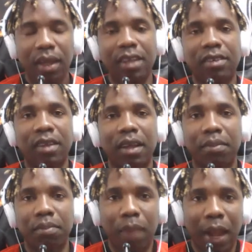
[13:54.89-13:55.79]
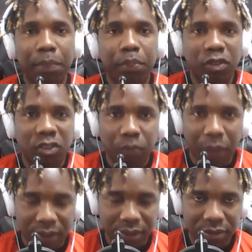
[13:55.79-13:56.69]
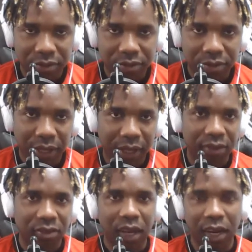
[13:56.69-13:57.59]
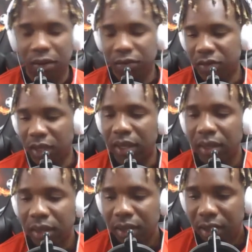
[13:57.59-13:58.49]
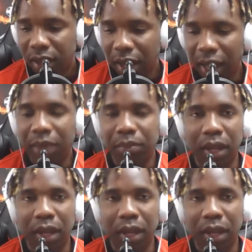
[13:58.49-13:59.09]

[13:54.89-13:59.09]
It's my perspective. Like I started off saying, I